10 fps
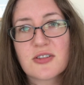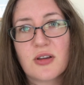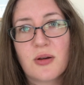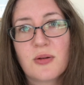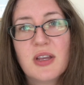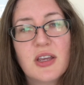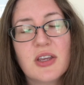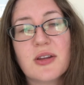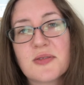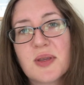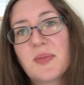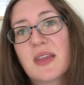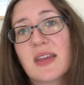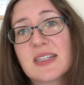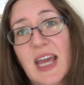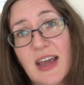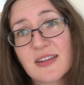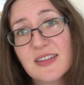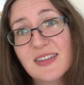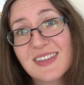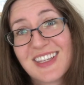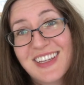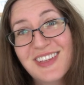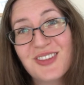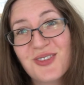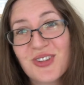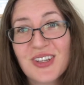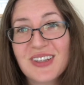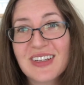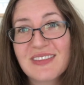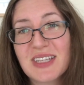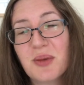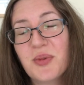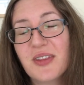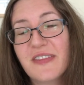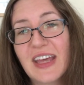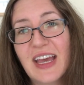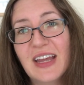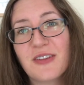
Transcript: So, something like taxes is usually a good example of that.